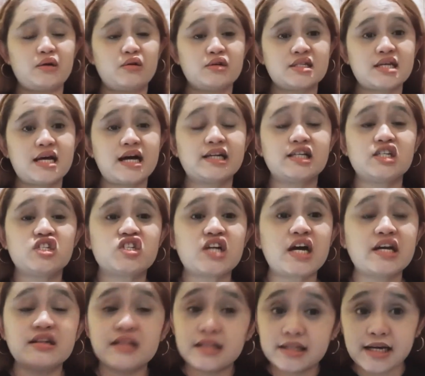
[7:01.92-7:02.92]
sa aking
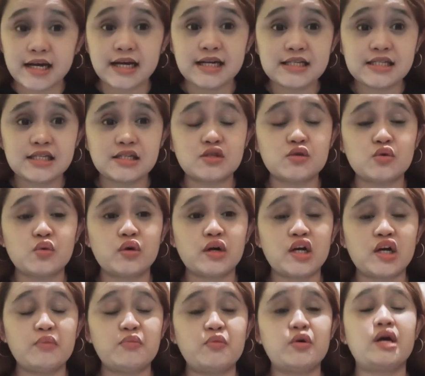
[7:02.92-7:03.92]
channel guys, so
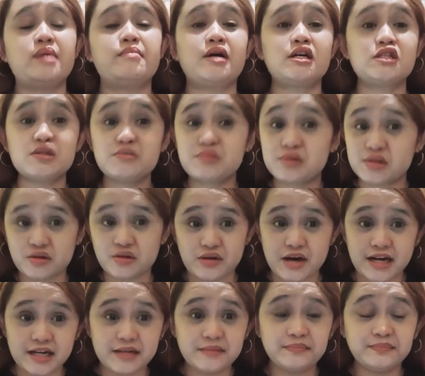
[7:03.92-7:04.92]
kayo po ay
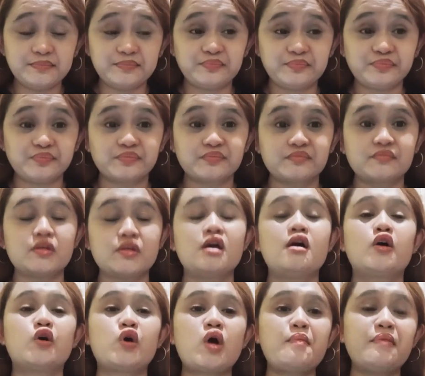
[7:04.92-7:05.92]
mag-subscribe,
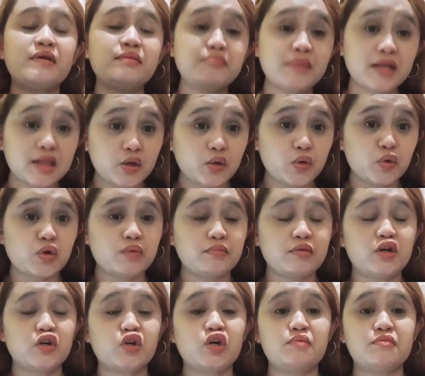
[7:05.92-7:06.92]
comment below kung
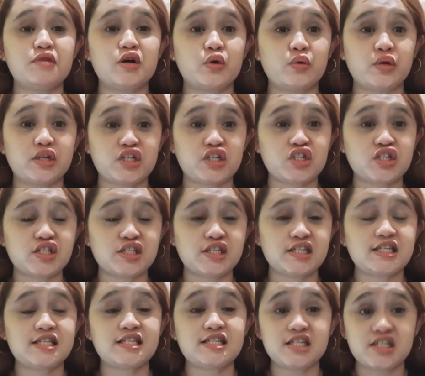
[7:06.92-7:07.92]
mayroon kayong mga questions
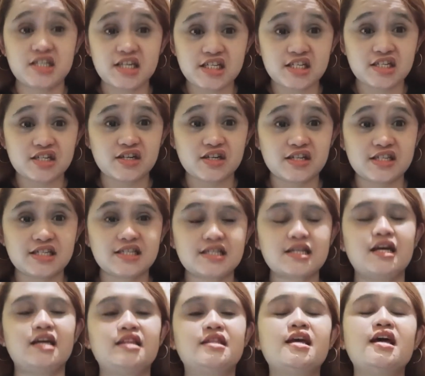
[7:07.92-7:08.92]
and suggestions,
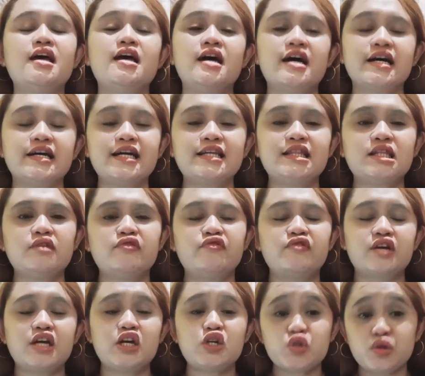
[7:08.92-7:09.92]
and hit
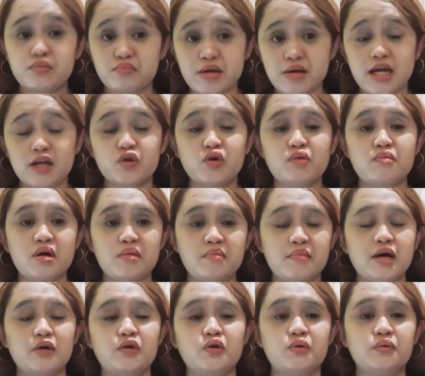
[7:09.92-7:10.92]
notification bell kung may
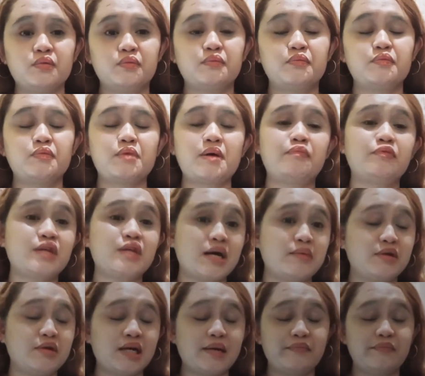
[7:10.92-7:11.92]
bago
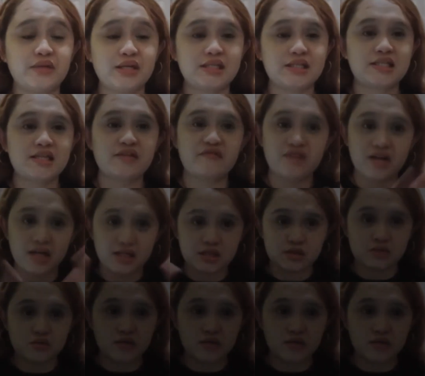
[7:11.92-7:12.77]
upcoming updates na vlogs ko